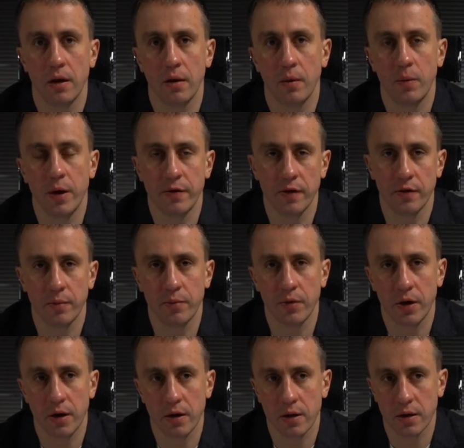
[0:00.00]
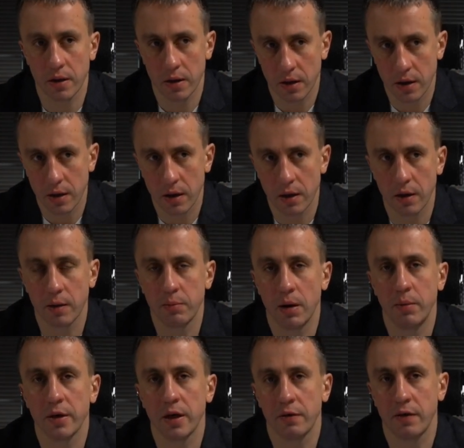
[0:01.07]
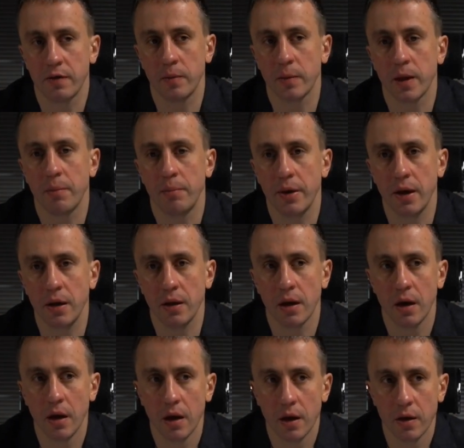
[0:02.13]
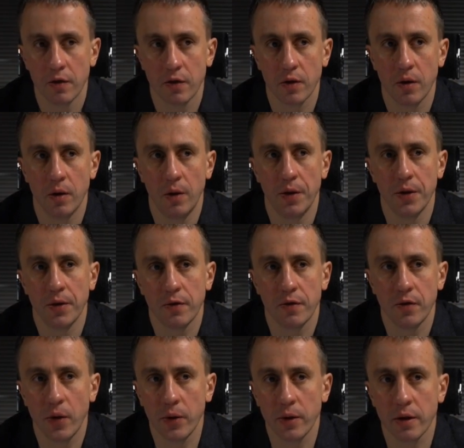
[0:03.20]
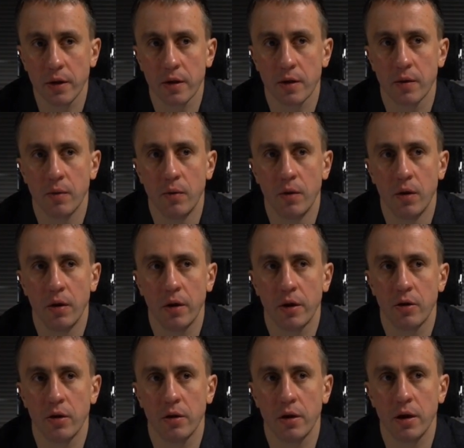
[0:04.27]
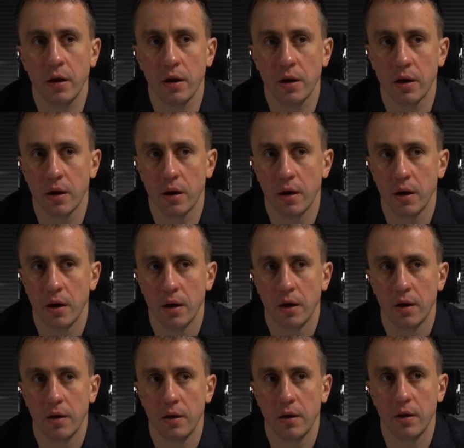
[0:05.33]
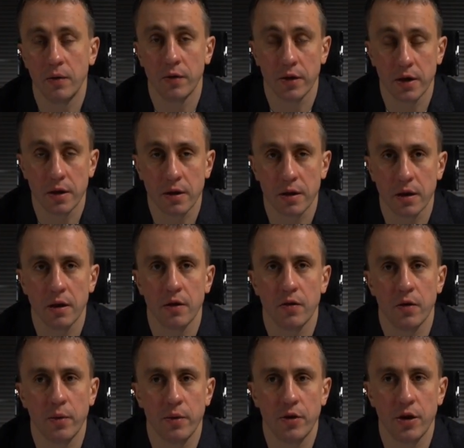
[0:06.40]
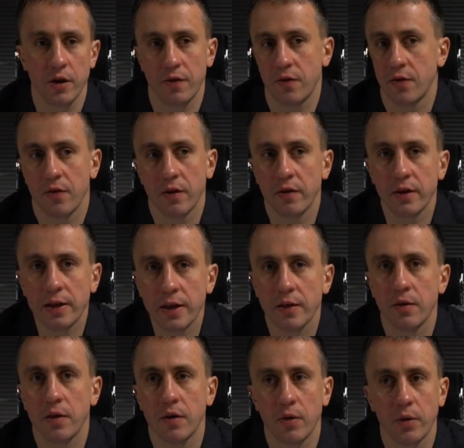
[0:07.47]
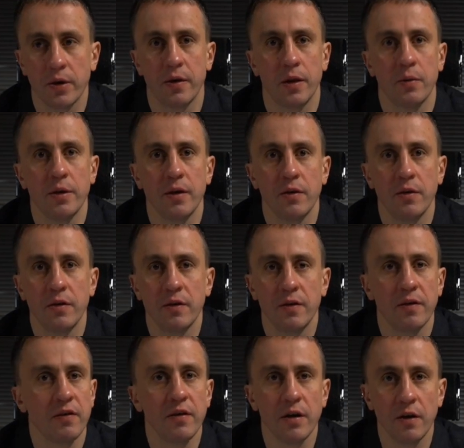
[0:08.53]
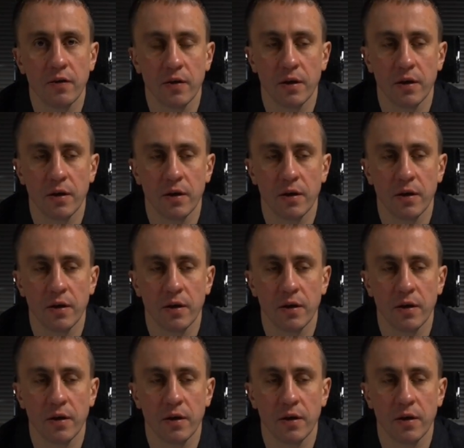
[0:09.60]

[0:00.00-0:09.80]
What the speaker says: Waves enterprise, like public investment campaign. So all those tokens were actually useless. So we just deleted the token that we didn't need.